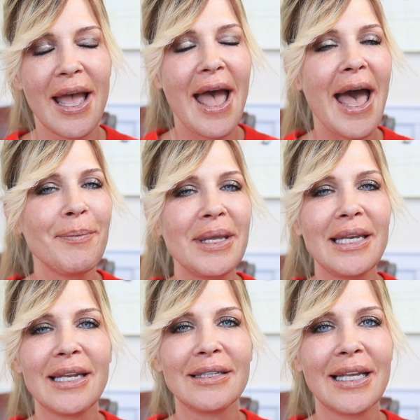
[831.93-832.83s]
Happy
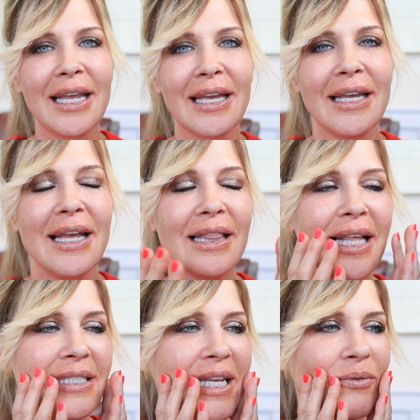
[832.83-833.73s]
needling
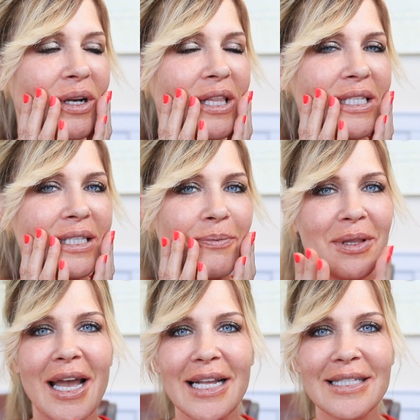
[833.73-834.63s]
let's get rid of these lip
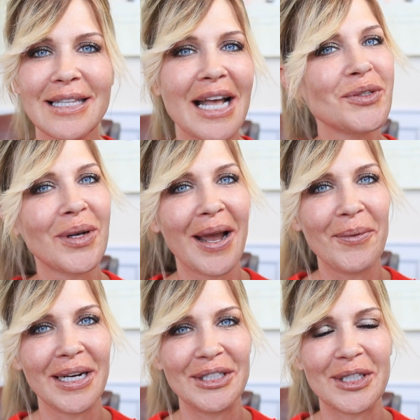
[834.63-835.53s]
lines. That's what I
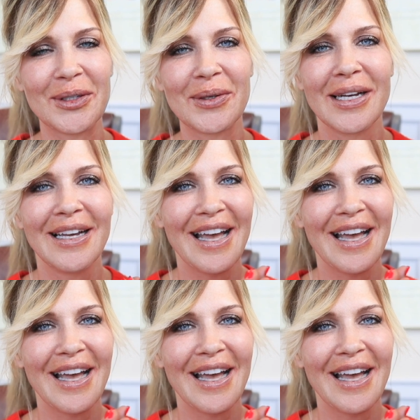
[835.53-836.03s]
want to do.